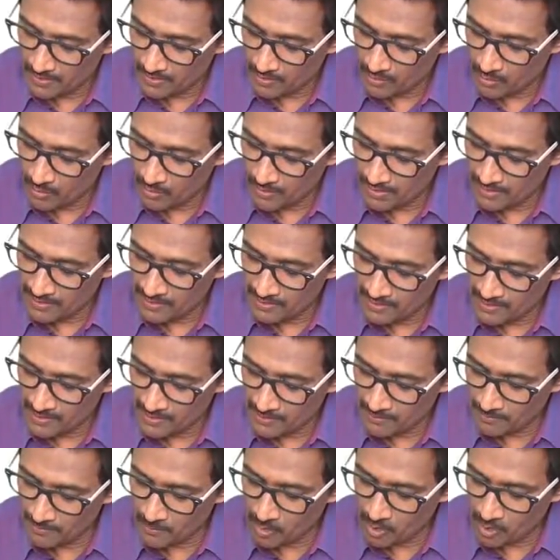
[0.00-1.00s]
1
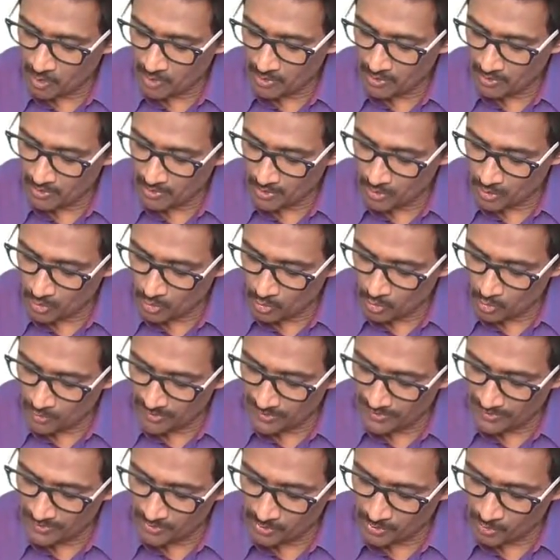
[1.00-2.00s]
upon 2
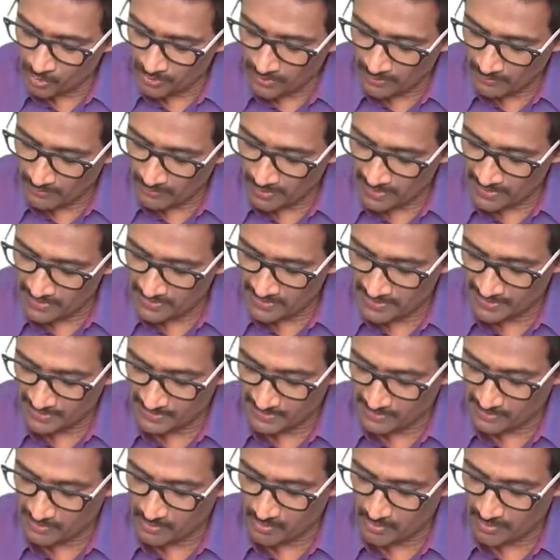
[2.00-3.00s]
into 1 plus
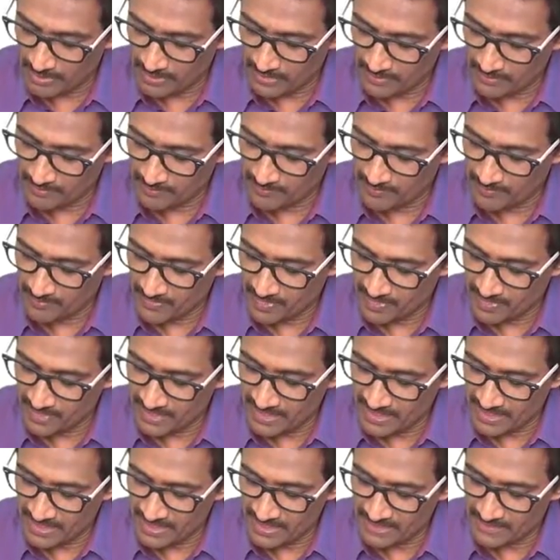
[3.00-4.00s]
x square
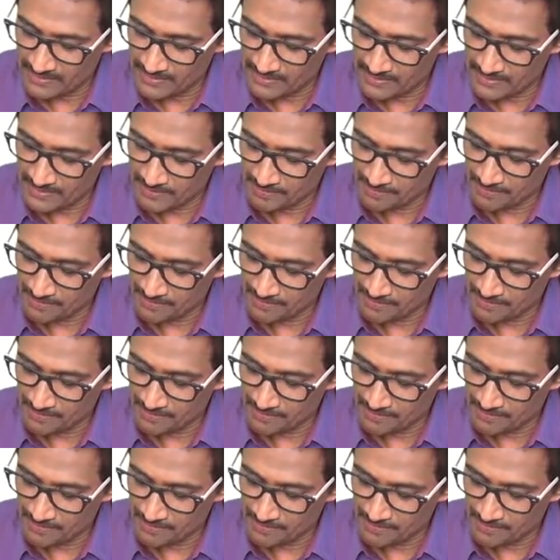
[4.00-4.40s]
dx.